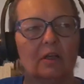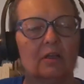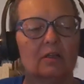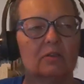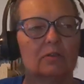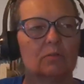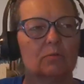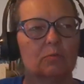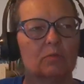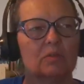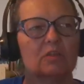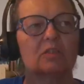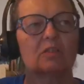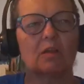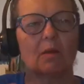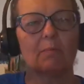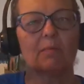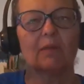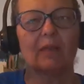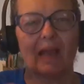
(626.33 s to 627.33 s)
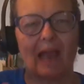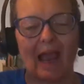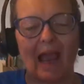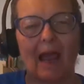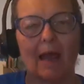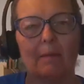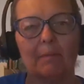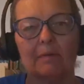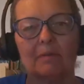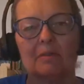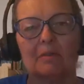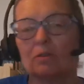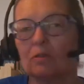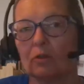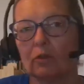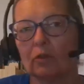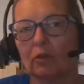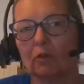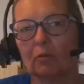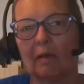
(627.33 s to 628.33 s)
is when something happens,
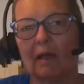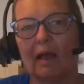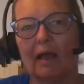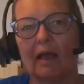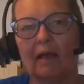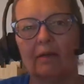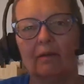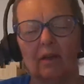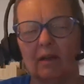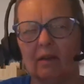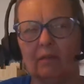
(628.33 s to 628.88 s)
good or bad.